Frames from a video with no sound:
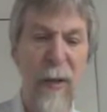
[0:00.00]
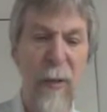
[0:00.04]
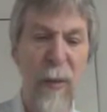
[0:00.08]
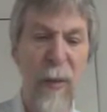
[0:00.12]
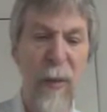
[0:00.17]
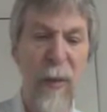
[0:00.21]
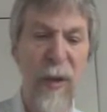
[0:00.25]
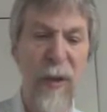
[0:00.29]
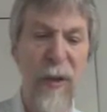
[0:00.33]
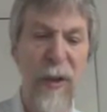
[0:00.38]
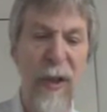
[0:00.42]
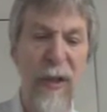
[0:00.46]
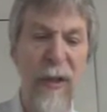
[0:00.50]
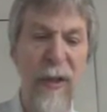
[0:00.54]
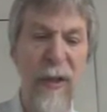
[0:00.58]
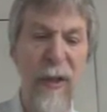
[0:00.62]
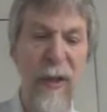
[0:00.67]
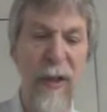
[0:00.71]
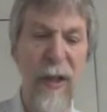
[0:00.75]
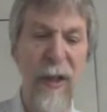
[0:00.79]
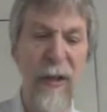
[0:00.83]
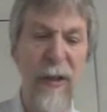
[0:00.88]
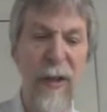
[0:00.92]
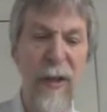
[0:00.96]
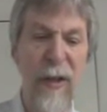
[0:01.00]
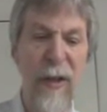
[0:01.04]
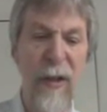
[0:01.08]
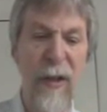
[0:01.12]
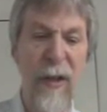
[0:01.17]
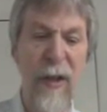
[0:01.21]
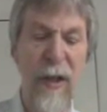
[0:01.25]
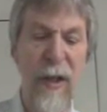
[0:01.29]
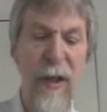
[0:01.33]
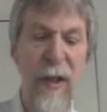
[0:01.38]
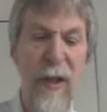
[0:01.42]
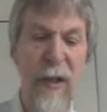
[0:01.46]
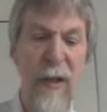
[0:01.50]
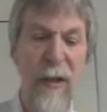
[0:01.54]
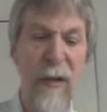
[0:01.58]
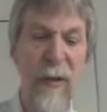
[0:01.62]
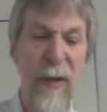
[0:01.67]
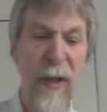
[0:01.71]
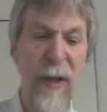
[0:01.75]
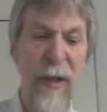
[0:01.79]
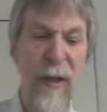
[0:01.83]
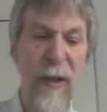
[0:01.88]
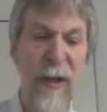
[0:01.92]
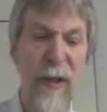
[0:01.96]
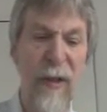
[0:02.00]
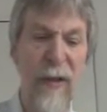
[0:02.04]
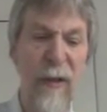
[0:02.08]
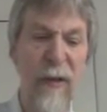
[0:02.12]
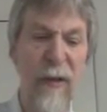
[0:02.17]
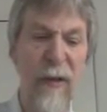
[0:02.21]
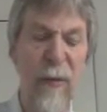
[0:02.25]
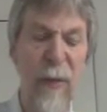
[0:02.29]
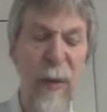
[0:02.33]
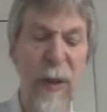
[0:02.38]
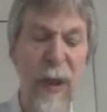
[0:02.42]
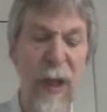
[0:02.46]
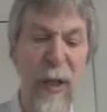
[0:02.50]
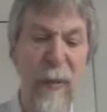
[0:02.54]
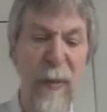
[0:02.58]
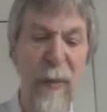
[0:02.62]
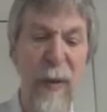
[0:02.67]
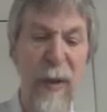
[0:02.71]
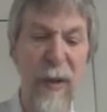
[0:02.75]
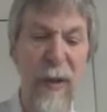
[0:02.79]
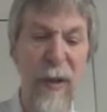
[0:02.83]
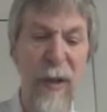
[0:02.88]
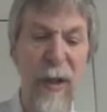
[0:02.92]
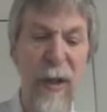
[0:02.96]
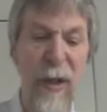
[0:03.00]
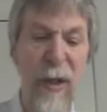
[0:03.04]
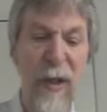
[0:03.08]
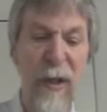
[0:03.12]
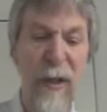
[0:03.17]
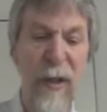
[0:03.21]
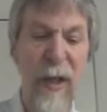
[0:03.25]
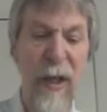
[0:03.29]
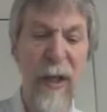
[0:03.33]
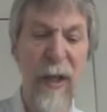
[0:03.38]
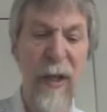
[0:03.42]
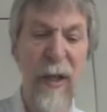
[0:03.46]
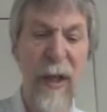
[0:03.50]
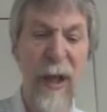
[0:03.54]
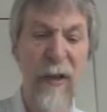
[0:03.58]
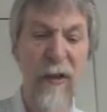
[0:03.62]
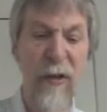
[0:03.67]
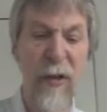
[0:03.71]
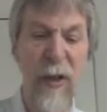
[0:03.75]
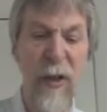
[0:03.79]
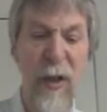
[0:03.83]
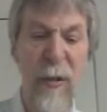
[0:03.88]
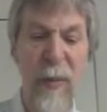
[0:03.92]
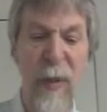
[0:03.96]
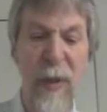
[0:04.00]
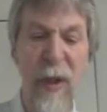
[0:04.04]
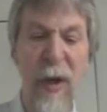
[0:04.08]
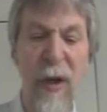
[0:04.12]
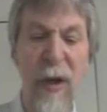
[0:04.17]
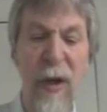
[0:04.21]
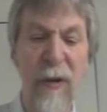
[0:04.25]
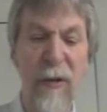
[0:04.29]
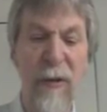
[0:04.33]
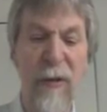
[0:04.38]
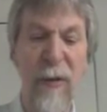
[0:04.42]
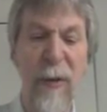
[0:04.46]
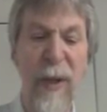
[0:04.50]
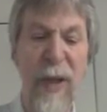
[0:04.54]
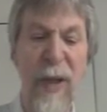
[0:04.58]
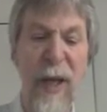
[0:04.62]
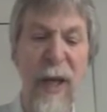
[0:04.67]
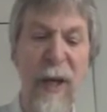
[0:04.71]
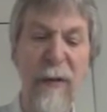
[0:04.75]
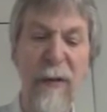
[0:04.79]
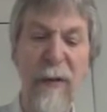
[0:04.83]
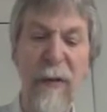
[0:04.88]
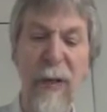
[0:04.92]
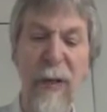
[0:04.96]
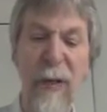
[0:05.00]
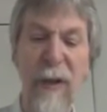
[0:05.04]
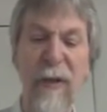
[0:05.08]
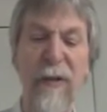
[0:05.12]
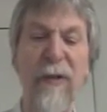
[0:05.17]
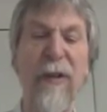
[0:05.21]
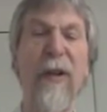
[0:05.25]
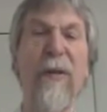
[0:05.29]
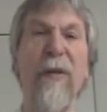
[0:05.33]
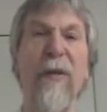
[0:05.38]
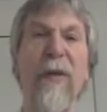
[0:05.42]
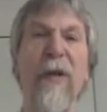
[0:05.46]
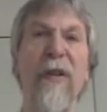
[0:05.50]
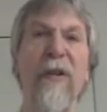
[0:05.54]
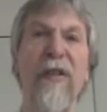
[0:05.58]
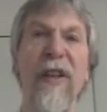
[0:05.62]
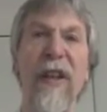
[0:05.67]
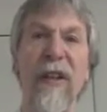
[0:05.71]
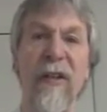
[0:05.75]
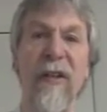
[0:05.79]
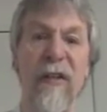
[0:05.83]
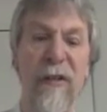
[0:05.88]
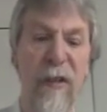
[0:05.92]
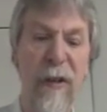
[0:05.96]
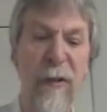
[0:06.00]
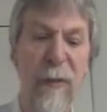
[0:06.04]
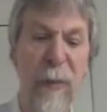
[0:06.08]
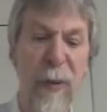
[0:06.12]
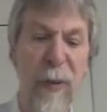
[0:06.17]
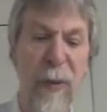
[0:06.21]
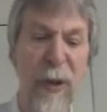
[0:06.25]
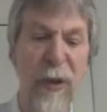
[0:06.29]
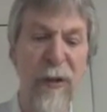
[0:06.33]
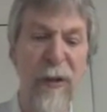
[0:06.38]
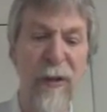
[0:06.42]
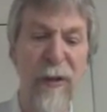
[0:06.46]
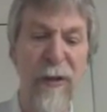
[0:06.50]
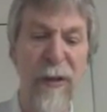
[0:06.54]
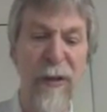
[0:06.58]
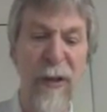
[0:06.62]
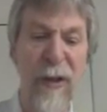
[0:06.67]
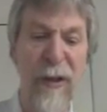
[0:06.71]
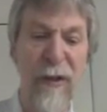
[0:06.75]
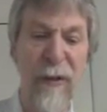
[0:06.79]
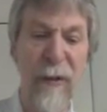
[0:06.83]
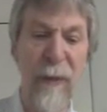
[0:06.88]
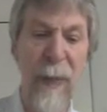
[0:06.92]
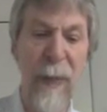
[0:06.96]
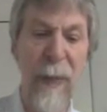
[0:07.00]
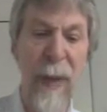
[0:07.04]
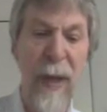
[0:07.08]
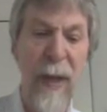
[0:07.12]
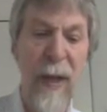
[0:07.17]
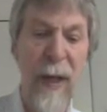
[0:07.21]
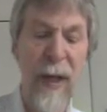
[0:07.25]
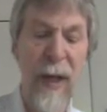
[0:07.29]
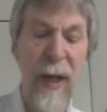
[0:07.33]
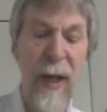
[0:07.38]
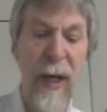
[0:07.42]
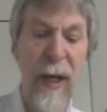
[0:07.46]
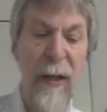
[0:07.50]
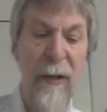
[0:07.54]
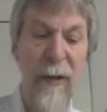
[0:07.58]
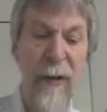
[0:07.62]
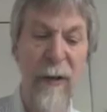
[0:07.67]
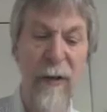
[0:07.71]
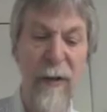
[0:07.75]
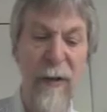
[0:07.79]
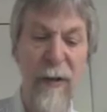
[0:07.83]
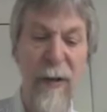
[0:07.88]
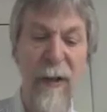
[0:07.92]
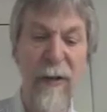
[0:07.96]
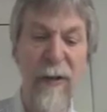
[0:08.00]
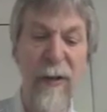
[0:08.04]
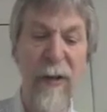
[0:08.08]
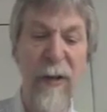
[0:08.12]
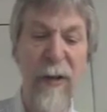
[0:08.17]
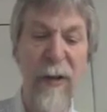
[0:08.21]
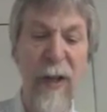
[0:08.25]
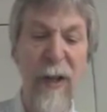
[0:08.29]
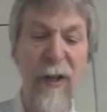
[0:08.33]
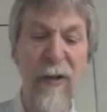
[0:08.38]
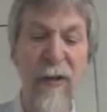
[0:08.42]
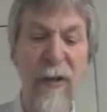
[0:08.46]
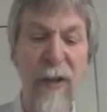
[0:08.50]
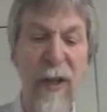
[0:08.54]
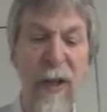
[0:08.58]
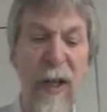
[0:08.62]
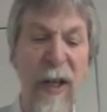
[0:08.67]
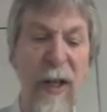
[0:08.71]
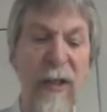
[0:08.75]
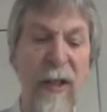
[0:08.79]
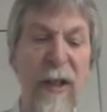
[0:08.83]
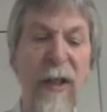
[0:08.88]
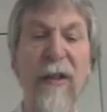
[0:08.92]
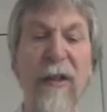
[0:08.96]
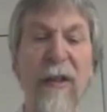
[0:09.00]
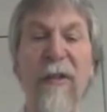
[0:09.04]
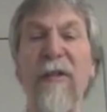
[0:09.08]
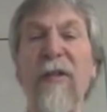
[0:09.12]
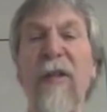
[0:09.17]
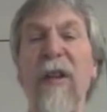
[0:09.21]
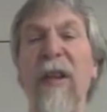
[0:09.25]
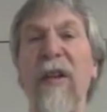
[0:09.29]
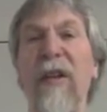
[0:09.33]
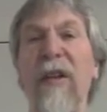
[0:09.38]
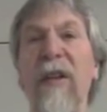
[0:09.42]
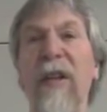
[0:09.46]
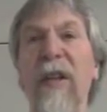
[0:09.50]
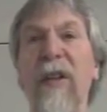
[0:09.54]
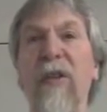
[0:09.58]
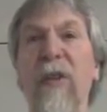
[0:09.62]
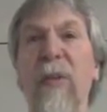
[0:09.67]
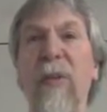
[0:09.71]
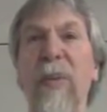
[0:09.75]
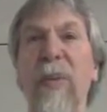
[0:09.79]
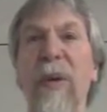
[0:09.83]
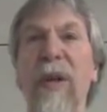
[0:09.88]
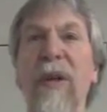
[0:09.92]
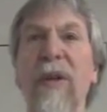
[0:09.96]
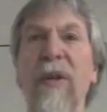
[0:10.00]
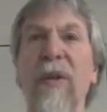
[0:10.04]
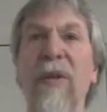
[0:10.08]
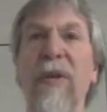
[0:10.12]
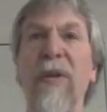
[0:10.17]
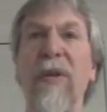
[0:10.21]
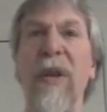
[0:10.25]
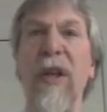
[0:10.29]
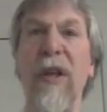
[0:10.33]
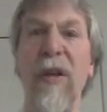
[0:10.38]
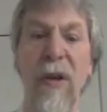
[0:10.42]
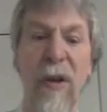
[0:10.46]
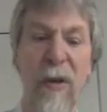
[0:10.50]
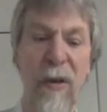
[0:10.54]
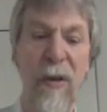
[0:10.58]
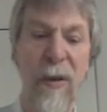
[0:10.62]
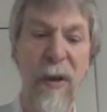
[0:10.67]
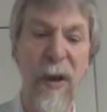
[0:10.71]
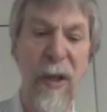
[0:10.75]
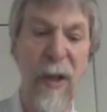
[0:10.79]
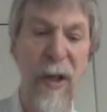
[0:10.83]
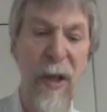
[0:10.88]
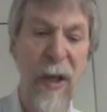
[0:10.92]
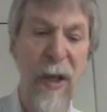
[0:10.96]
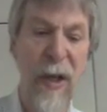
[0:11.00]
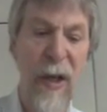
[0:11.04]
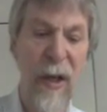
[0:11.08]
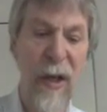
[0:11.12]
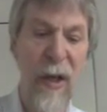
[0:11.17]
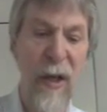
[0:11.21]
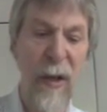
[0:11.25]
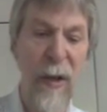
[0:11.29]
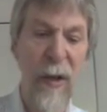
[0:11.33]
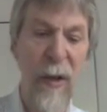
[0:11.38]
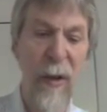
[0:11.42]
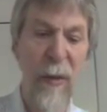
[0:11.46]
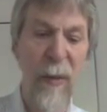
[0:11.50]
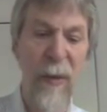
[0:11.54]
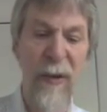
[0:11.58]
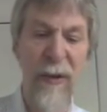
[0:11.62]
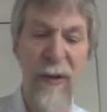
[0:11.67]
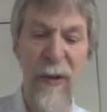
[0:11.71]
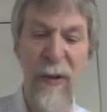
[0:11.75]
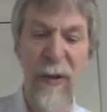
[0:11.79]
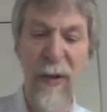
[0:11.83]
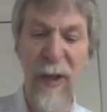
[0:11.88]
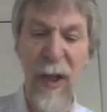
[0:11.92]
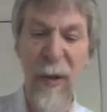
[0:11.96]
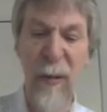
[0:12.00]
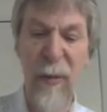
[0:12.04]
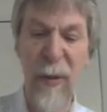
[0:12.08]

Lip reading: we are indicating here in this parameter actually belongs. We have several sets of processes, and these destination IDs need to be unique only within a